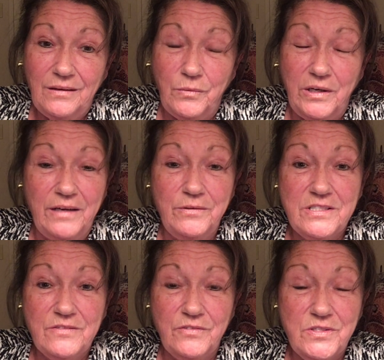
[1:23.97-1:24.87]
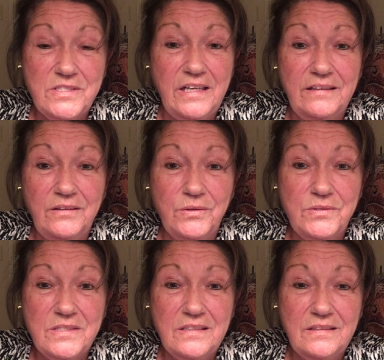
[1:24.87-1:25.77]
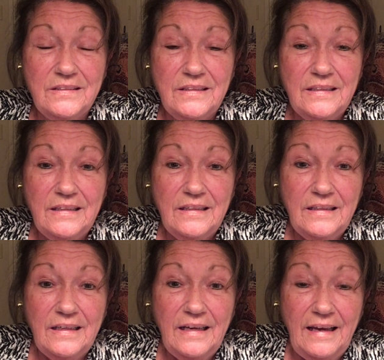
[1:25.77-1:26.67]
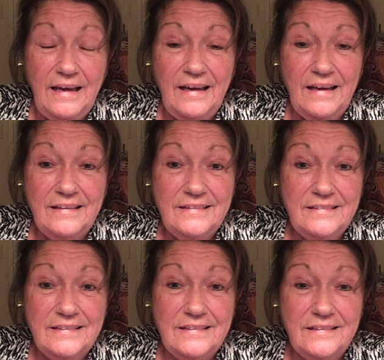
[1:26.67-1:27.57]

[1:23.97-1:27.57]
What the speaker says: when I was first diagnosed. And